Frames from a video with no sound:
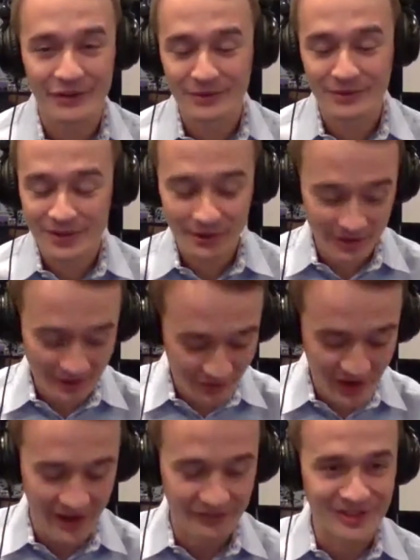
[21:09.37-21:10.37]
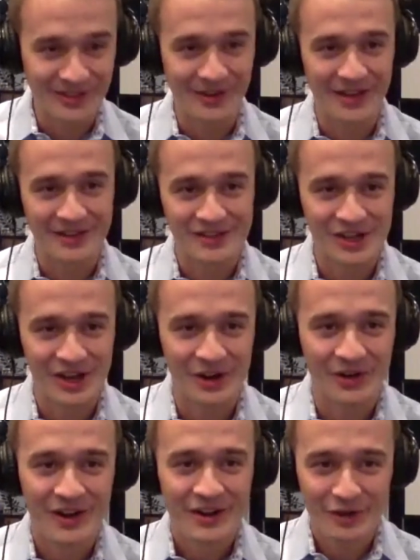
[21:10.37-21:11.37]
You don't ever have to do it. And
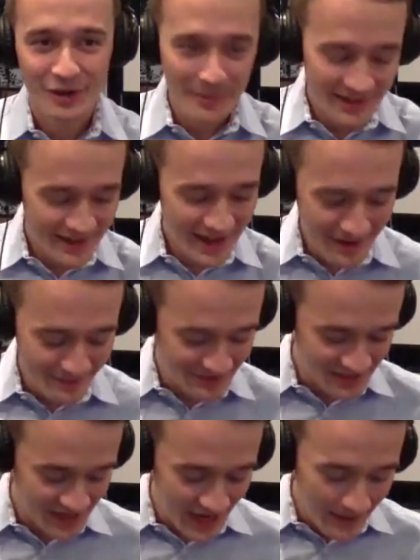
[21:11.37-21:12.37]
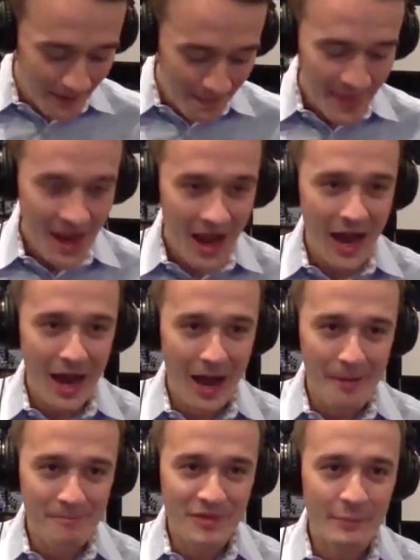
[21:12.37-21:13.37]
so don't make that mistake.
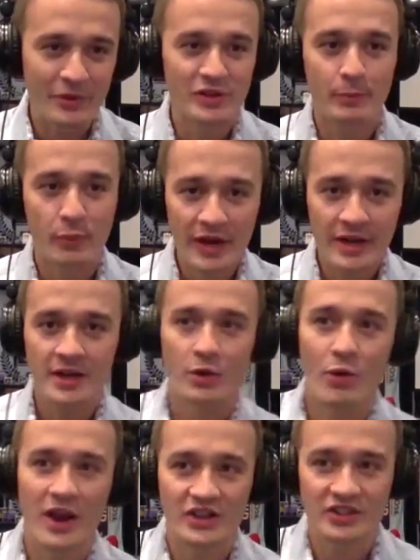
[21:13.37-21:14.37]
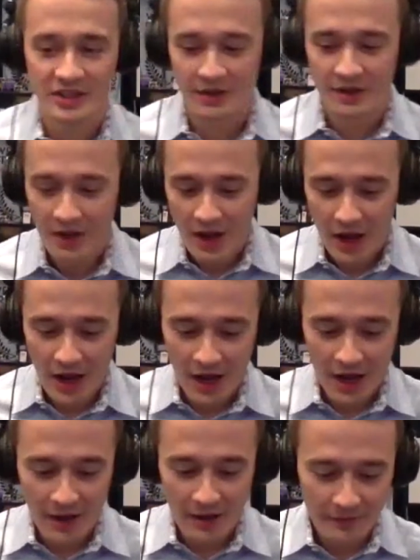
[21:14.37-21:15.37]
But the branding question
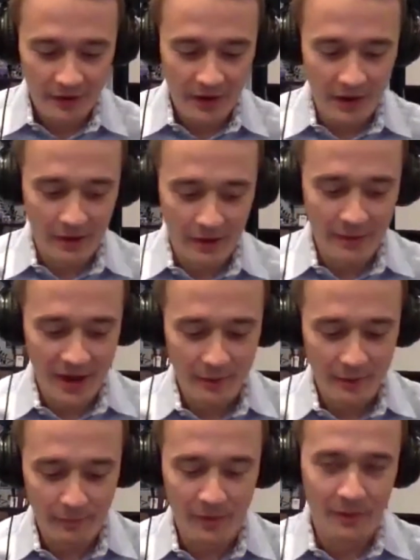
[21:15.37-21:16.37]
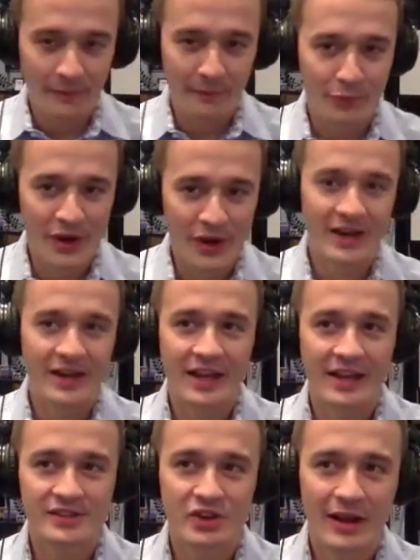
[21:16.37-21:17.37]
about branding
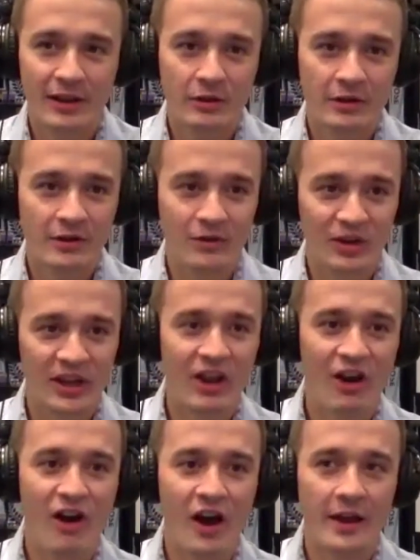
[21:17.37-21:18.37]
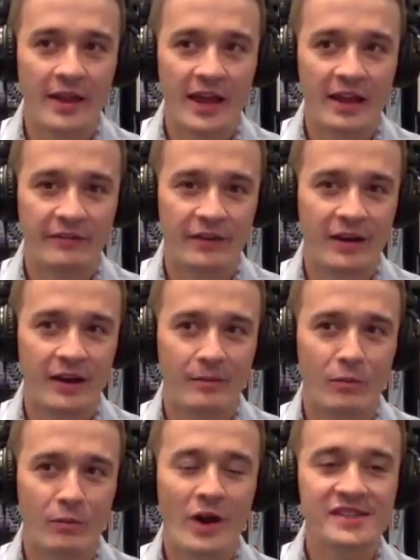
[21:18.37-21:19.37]
is, I learned early on that if
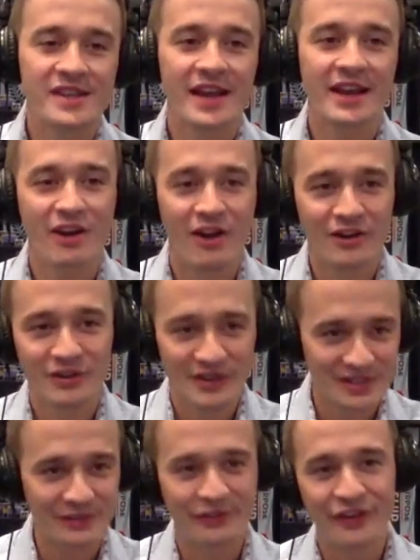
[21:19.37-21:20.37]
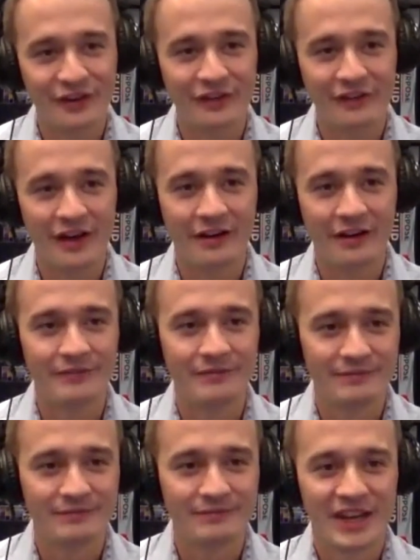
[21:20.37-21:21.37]
once I conquered this fear of
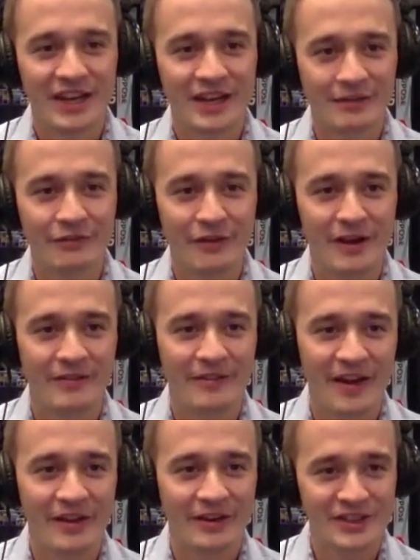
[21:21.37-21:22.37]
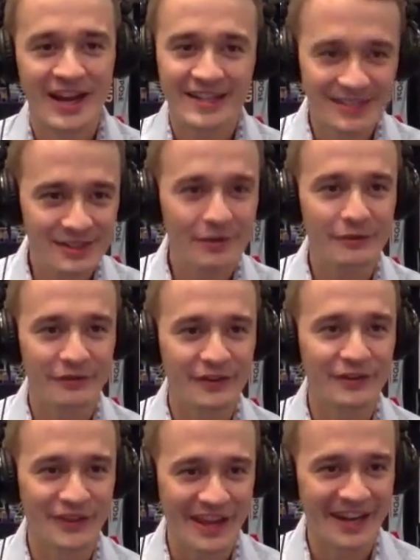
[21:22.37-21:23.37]
getting in front of others. And I still
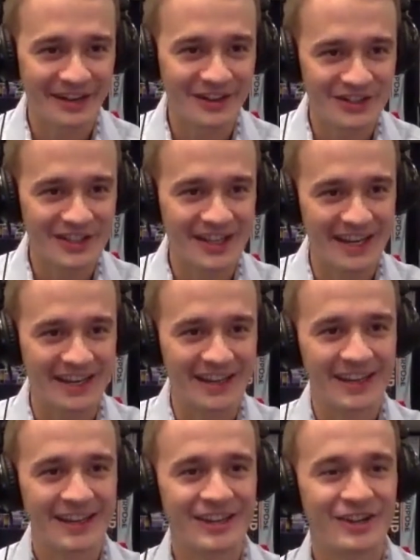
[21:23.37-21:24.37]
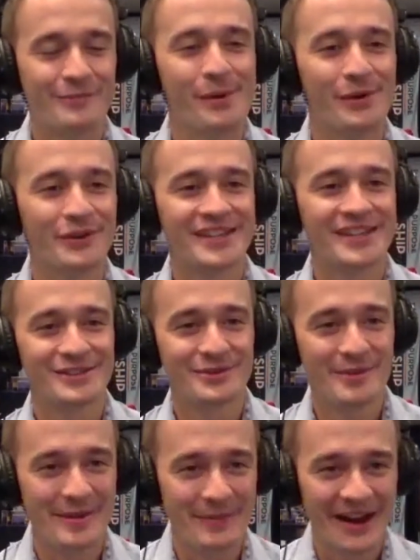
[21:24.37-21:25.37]
feel that energy that, pulsates through
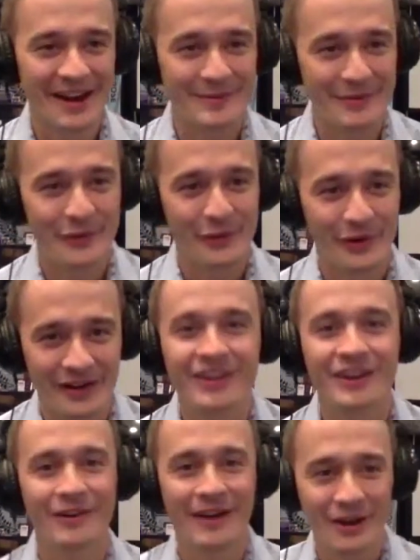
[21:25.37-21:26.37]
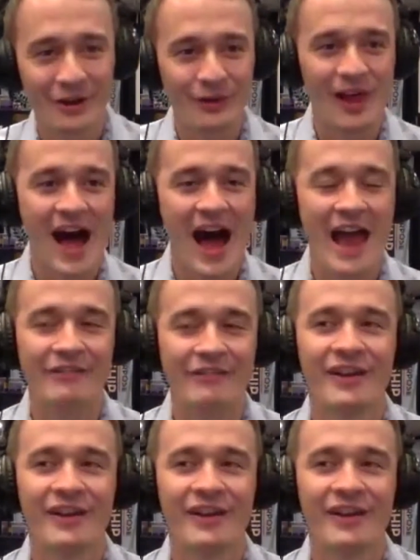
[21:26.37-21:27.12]
my body before, I go live.